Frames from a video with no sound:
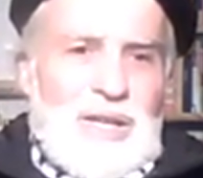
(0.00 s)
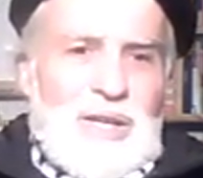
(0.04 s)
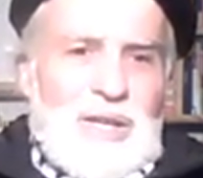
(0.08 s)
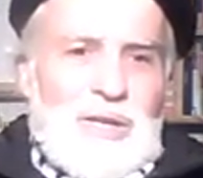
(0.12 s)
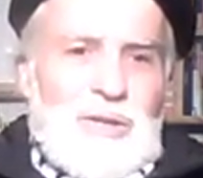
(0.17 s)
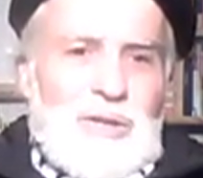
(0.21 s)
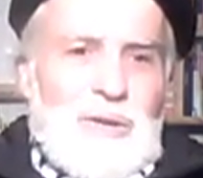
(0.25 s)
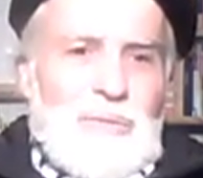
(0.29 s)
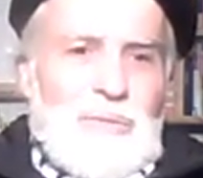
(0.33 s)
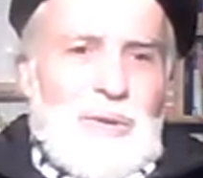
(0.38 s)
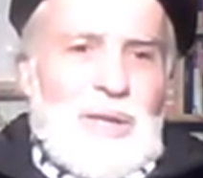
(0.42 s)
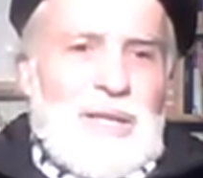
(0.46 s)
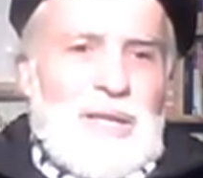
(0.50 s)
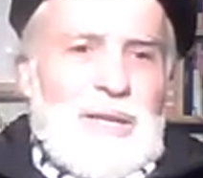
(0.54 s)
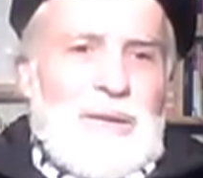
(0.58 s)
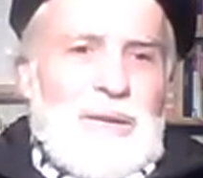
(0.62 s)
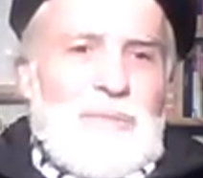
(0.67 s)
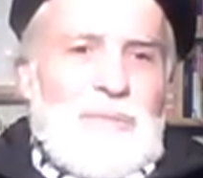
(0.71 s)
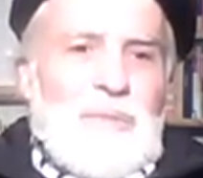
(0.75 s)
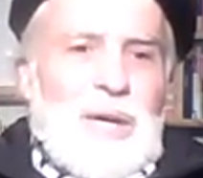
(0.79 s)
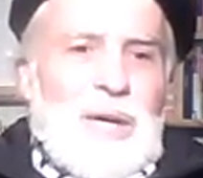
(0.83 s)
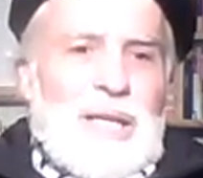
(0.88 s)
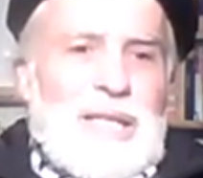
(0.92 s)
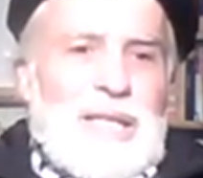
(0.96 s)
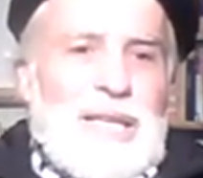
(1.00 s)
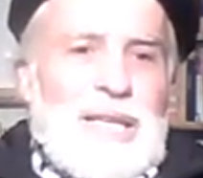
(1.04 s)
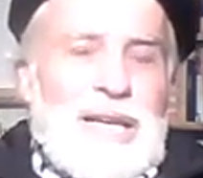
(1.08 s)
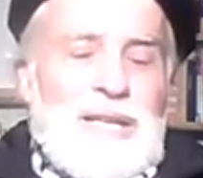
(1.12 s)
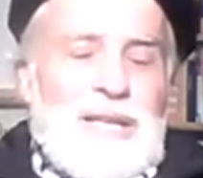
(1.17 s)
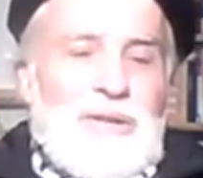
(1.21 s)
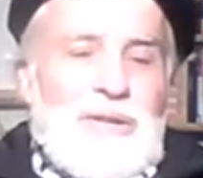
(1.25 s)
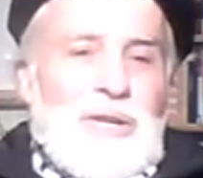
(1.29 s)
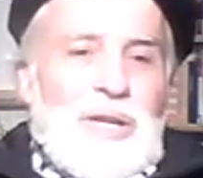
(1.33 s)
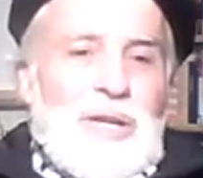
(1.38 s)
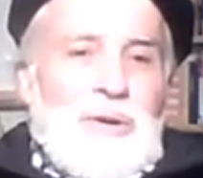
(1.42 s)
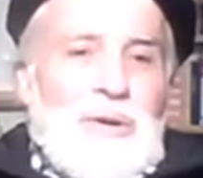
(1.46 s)
So, but by
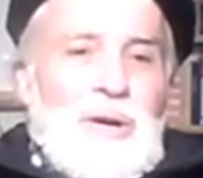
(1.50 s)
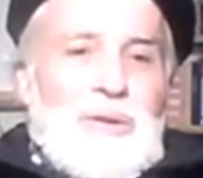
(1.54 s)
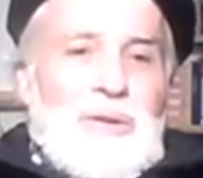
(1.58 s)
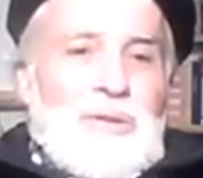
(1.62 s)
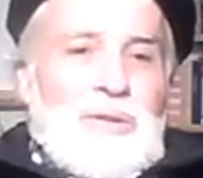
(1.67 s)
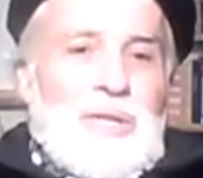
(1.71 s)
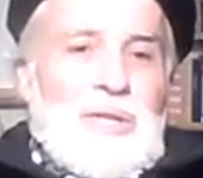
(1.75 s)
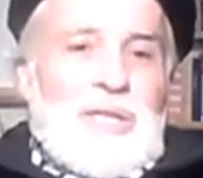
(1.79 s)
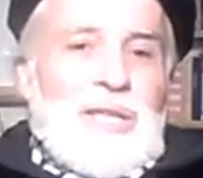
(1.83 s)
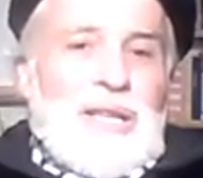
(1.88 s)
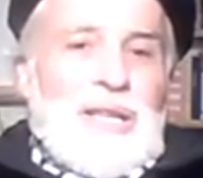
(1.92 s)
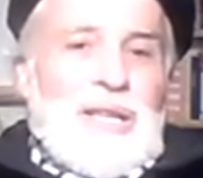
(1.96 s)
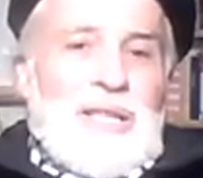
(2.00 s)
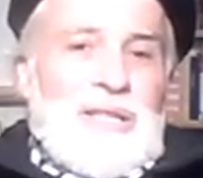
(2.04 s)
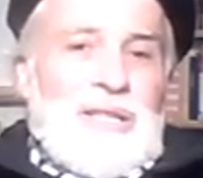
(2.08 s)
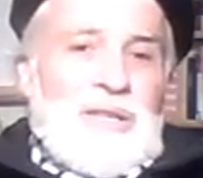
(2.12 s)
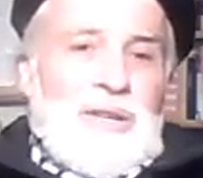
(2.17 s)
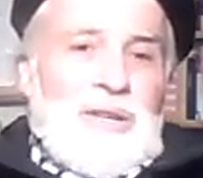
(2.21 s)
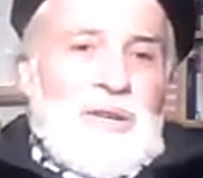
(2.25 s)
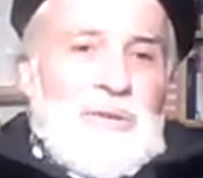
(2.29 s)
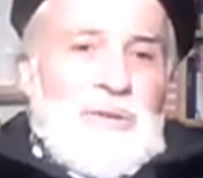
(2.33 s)
then, all of a sudden,